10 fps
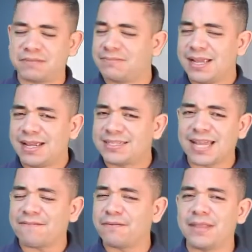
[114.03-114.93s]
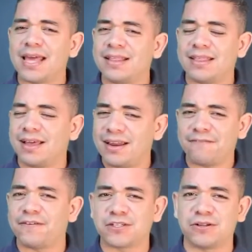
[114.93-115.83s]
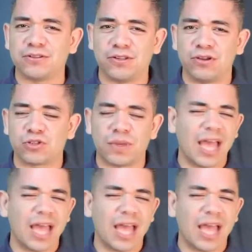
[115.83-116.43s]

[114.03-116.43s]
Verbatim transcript: But aside from that, in the unofficial news,